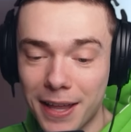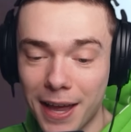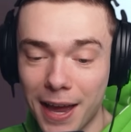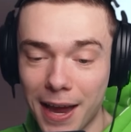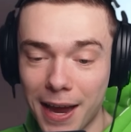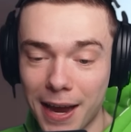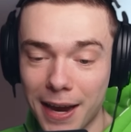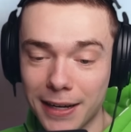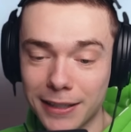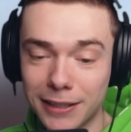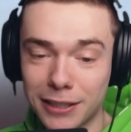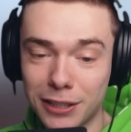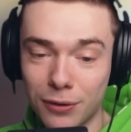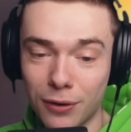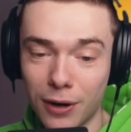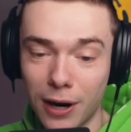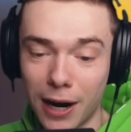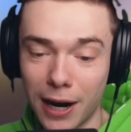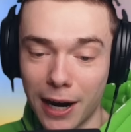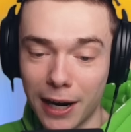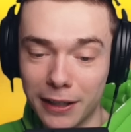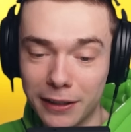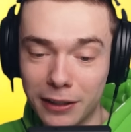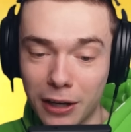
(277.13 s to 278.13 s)
That's
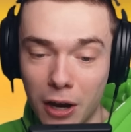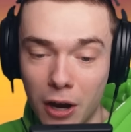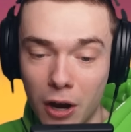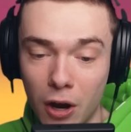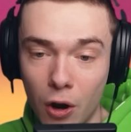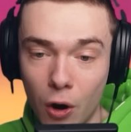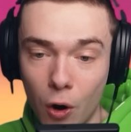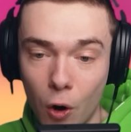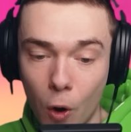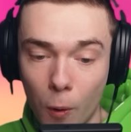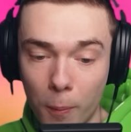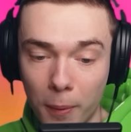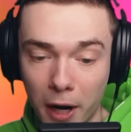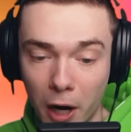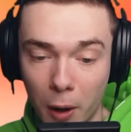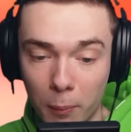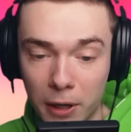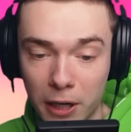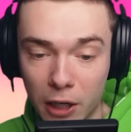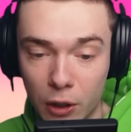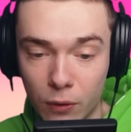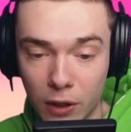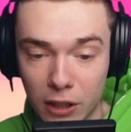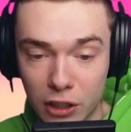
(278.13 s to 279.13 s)
right. Oh man, how
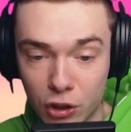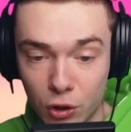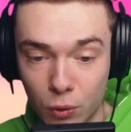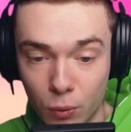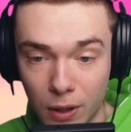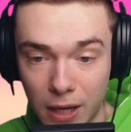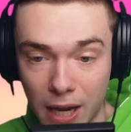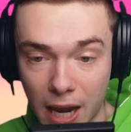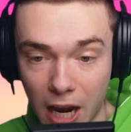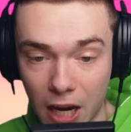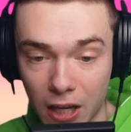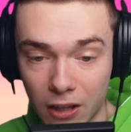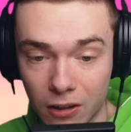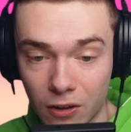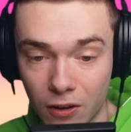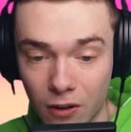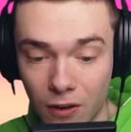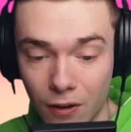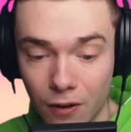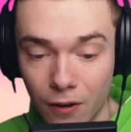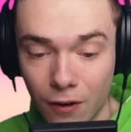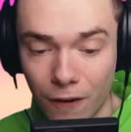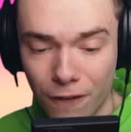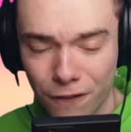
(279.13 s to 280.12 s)
many crystals do we get?
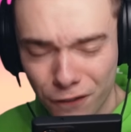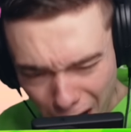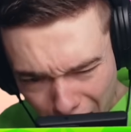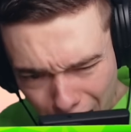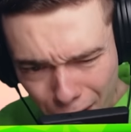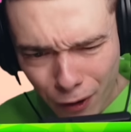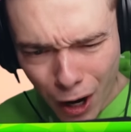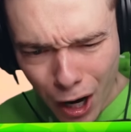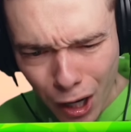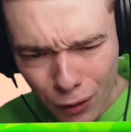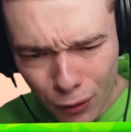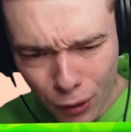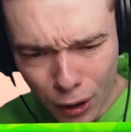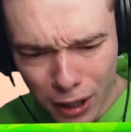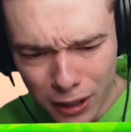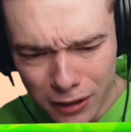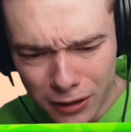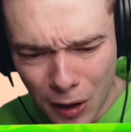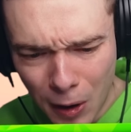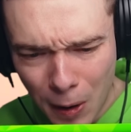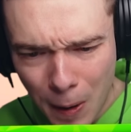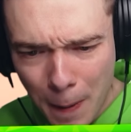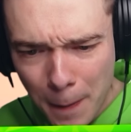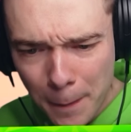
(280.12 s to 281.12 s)

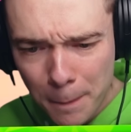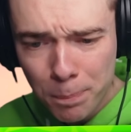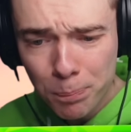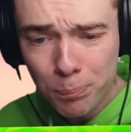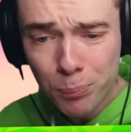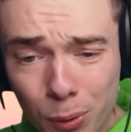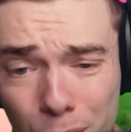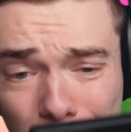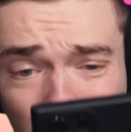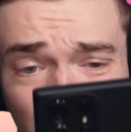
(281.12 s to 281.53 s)
500! but